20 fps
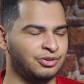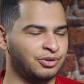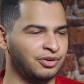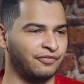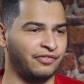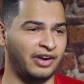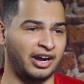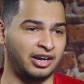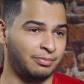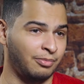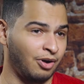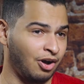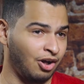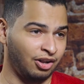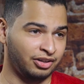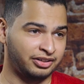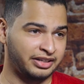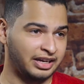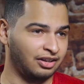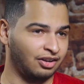you can find them
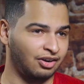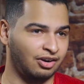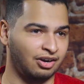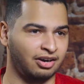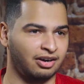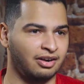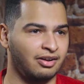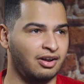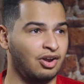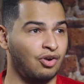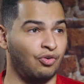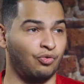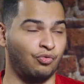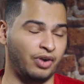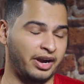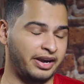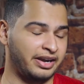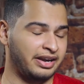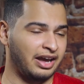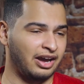all day long
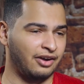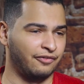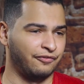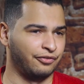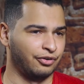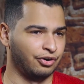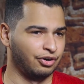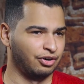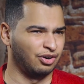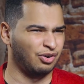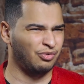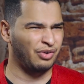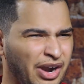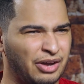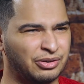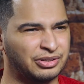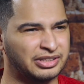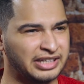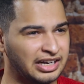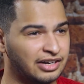right now for
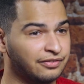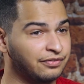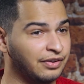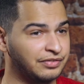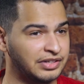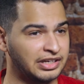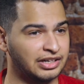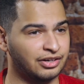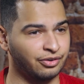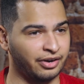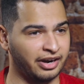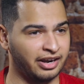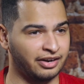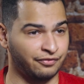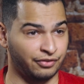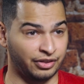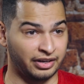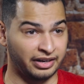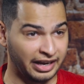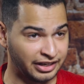around 10 to 15
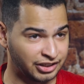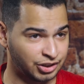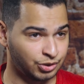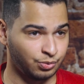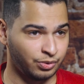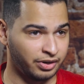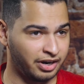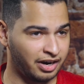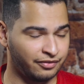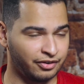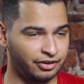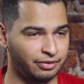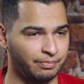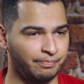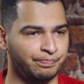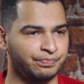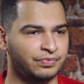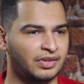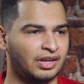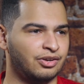grand for the nicest one ever.
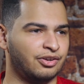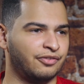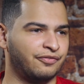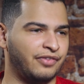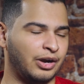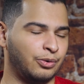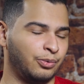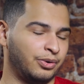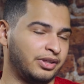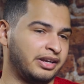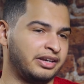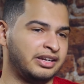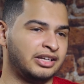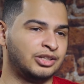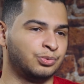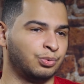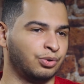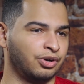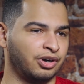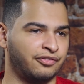You can find one that
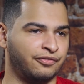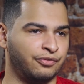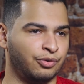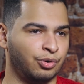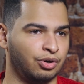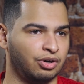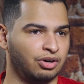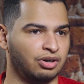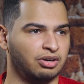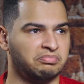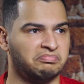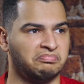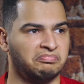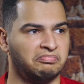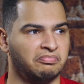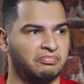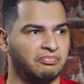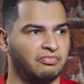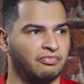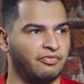needs work for
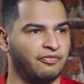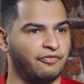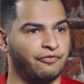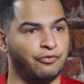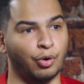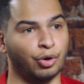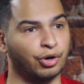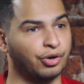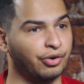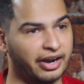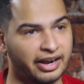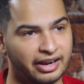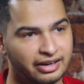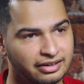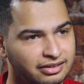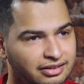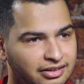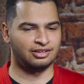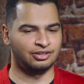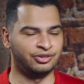4
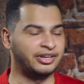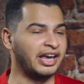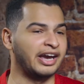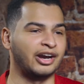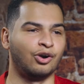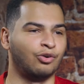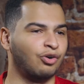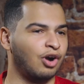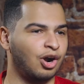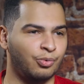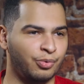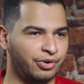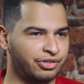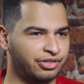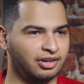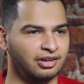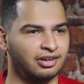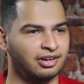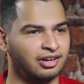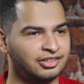grand. You can't go wrong
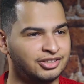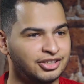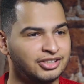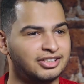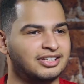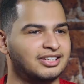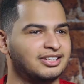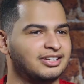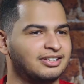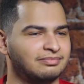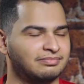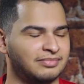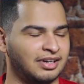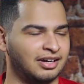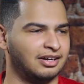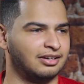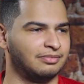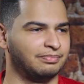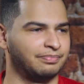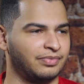with a GT,
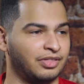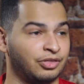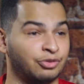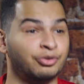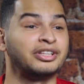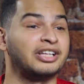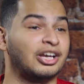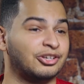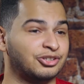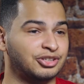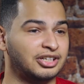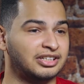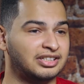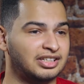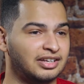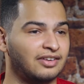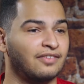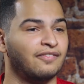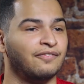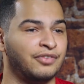3000
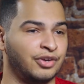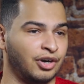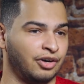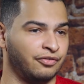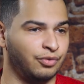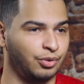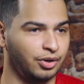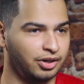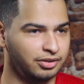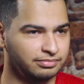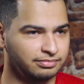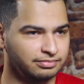GT VR4.